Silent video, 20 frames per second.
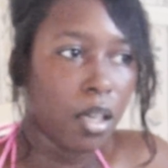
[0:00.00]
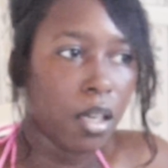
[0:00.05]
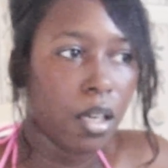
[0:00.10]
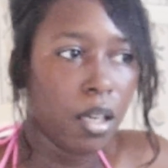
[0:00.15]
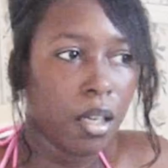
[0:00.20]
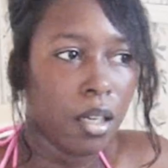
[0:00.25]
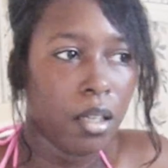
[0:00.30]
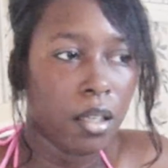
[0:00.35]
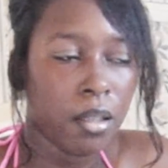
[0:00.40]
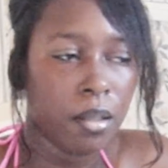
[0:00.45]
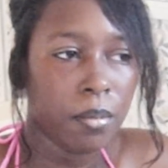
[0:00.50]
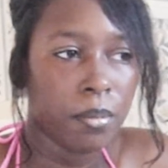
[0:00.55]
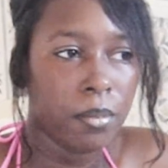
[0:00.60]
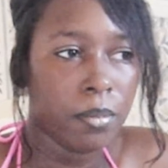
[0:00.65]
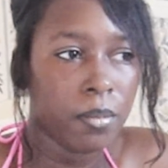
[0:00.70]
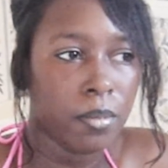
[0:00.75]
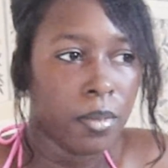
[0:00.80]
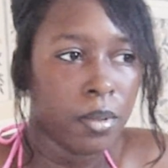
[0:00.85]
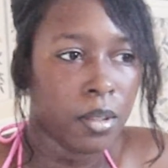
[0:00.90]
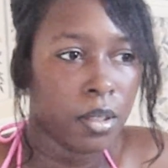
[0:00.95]

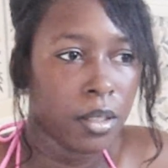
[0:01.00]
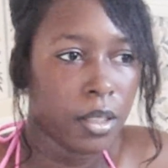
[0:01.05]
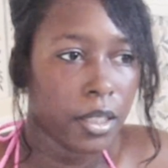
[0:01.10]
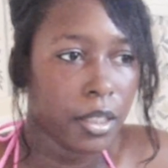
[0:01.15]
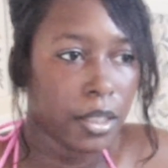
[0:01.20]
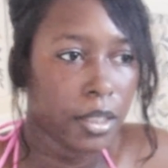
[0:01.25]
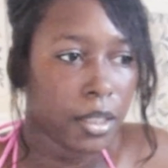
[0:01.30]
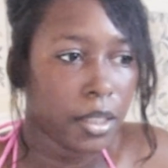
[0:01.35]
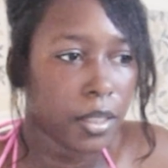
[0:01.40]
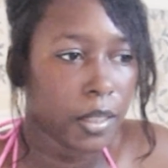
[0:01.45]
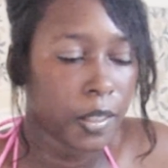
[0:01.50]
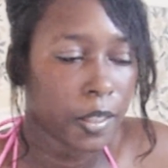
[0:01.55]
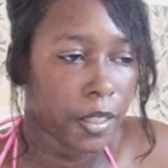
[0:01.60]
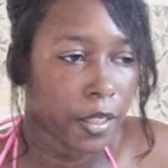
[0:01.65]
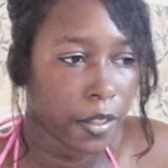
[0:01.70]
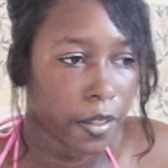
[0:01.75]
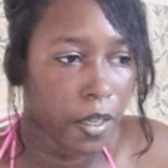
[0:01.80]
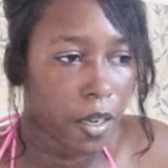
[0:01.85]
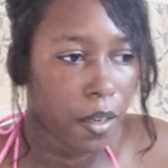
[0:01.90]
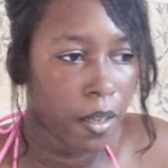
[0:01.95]
Um, let's see here.